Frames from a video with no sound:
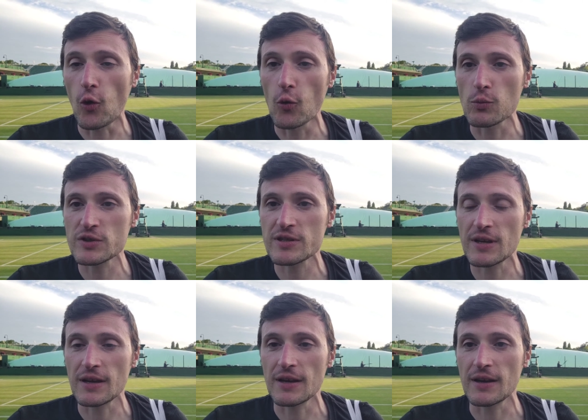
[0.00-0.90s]
almost
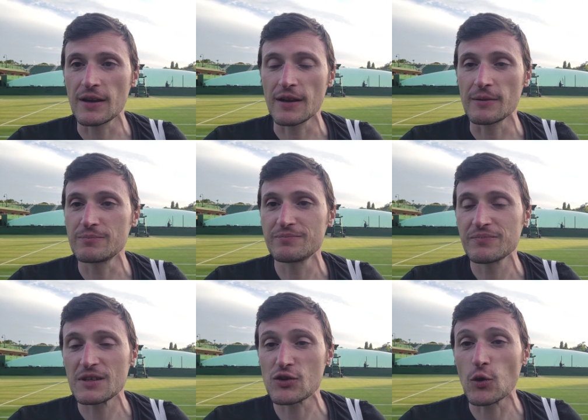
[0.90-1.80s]

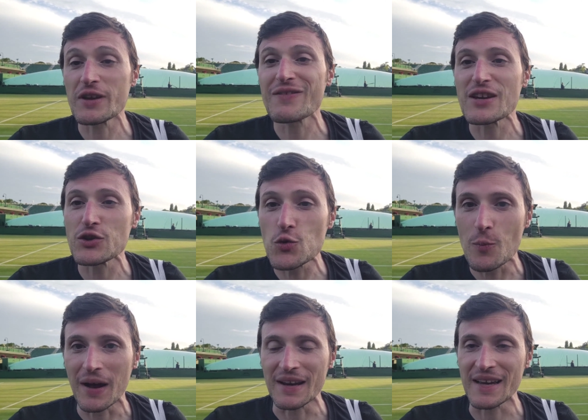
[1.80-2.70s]
it's not even human.